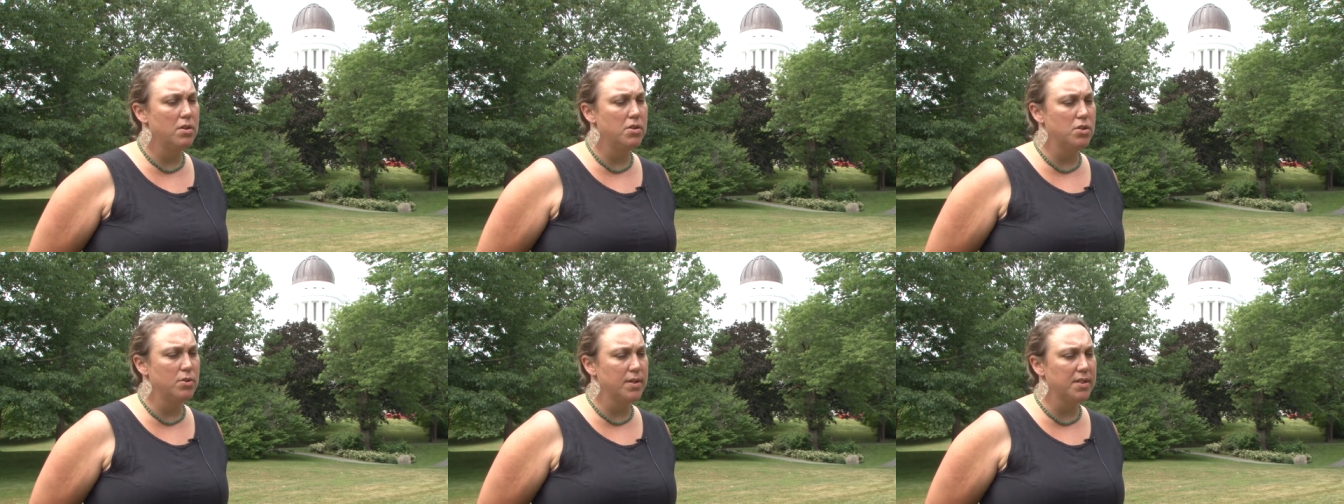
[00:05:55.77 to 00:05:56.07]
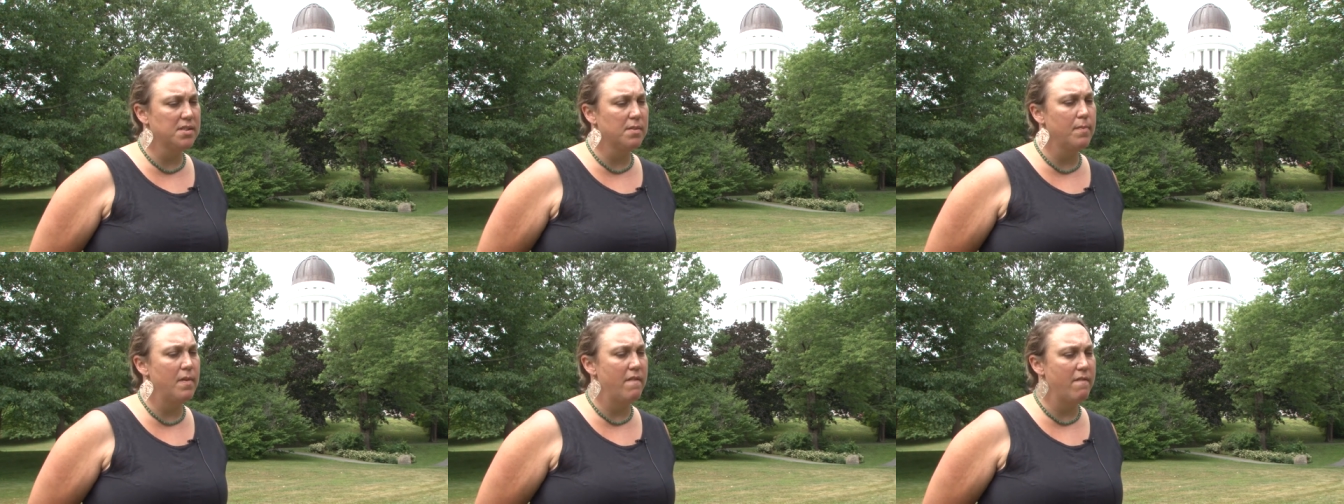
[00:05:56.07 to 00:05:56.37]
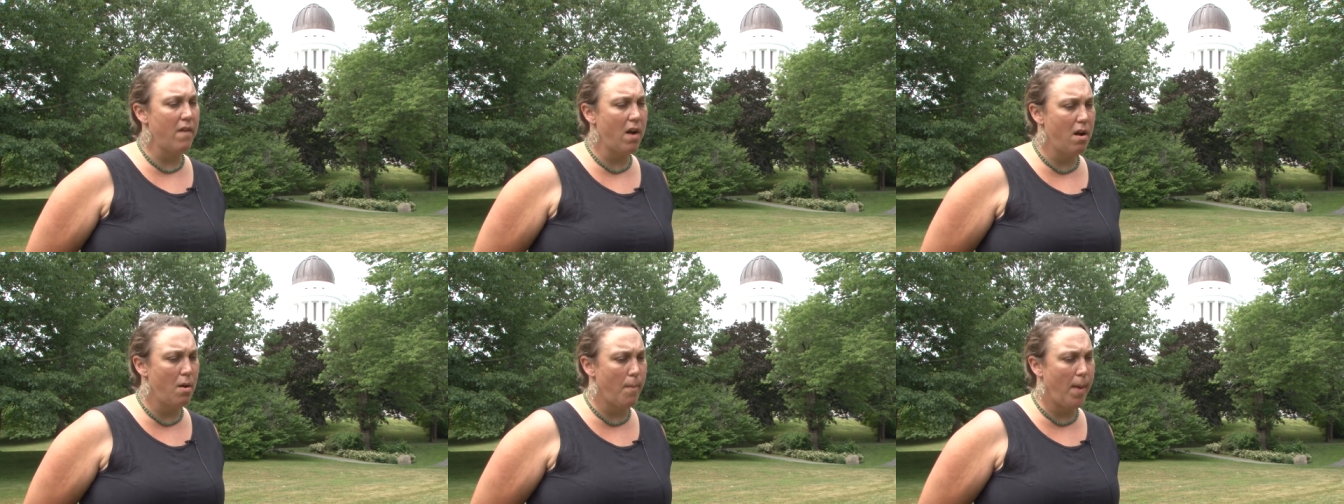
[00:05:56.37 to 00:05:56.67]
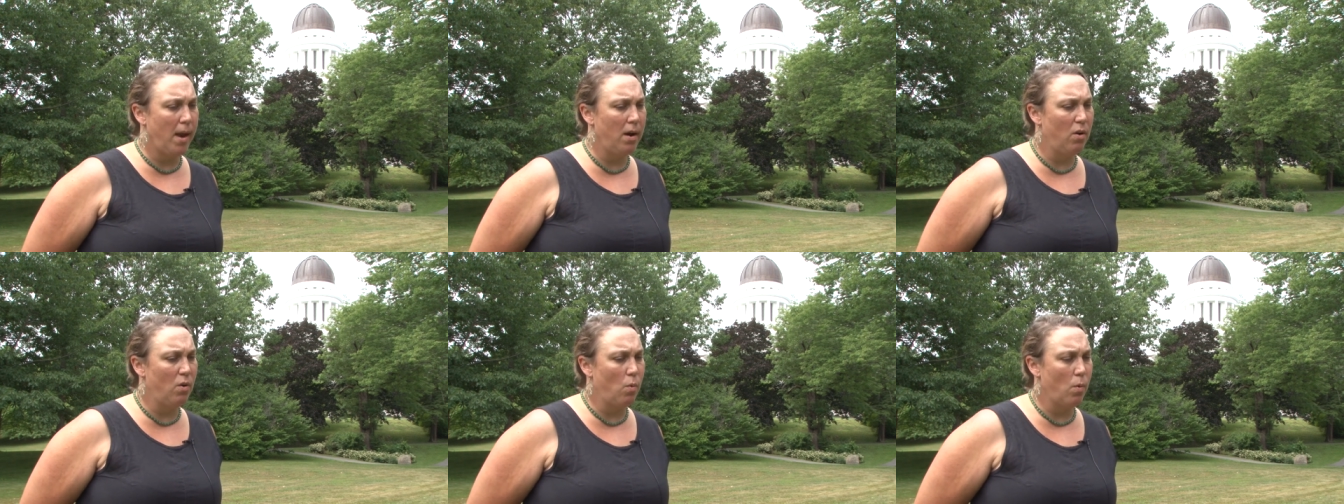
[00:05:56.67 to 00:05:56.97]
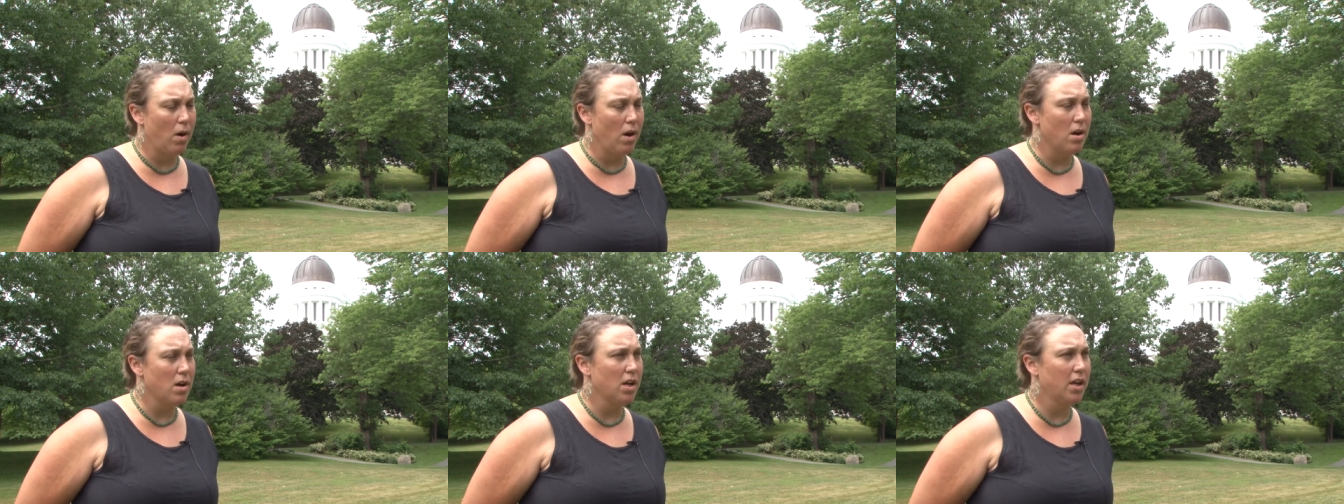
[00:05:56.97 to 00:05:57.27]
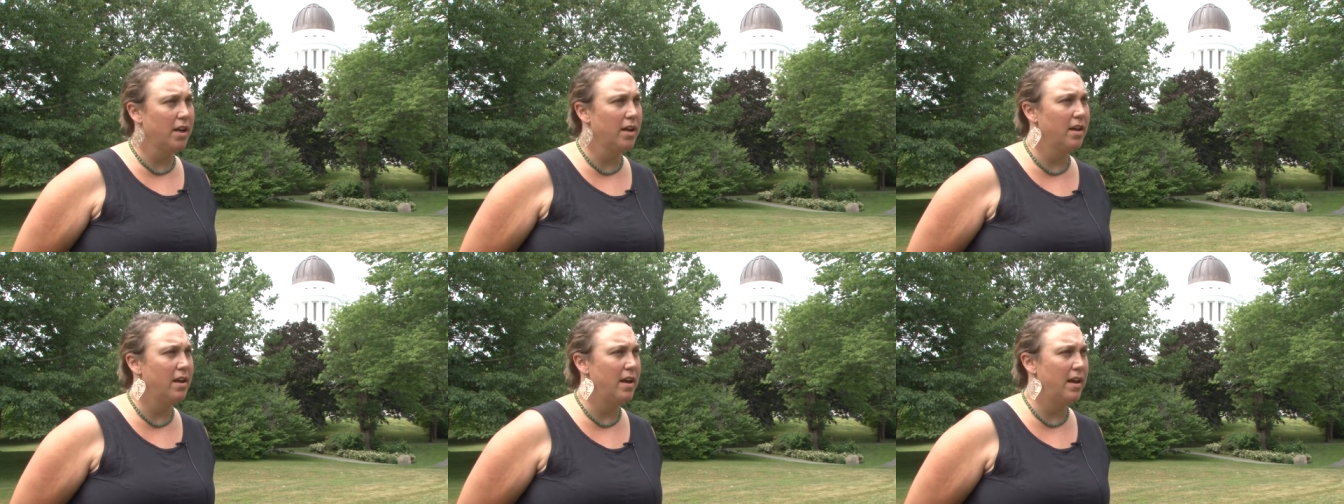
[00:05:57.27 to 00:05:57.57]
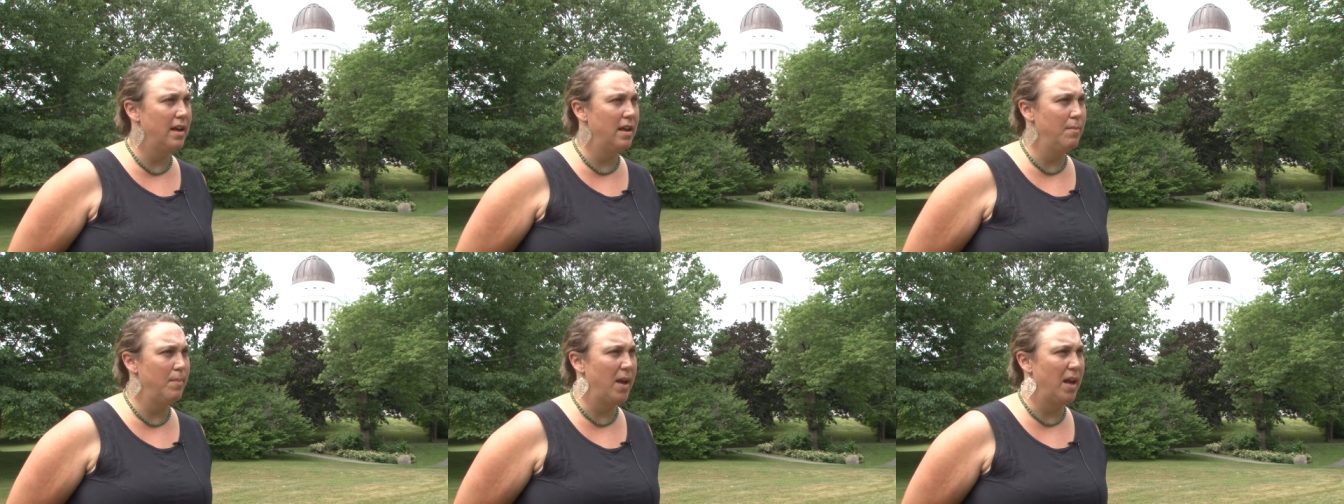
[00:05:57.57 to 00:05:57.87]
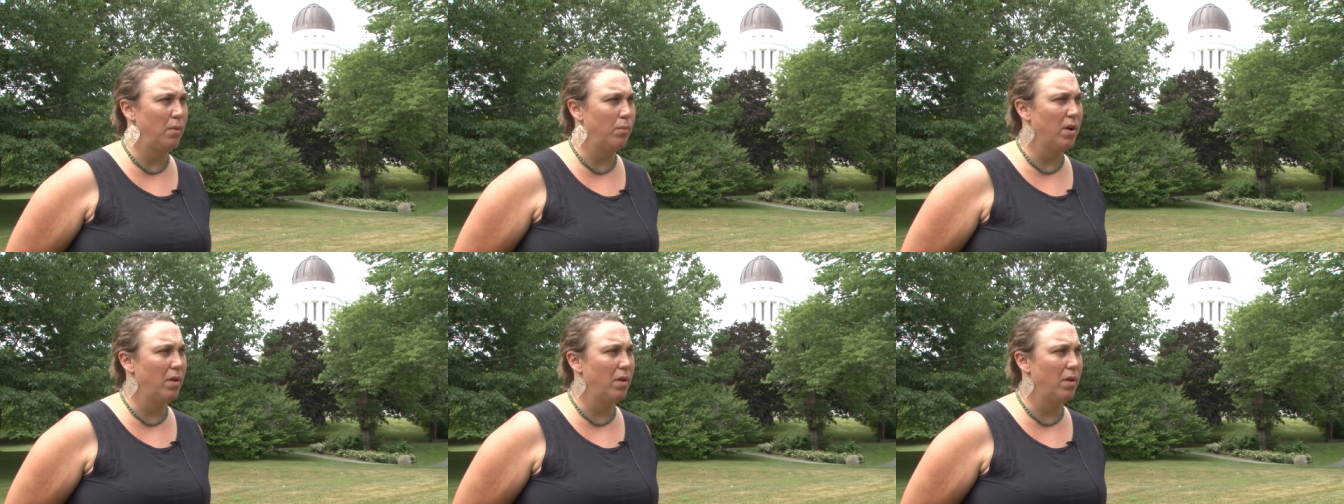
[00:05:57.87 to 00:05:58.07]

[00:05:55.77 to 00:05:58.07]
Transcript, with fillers: doing some environmental work in Maine.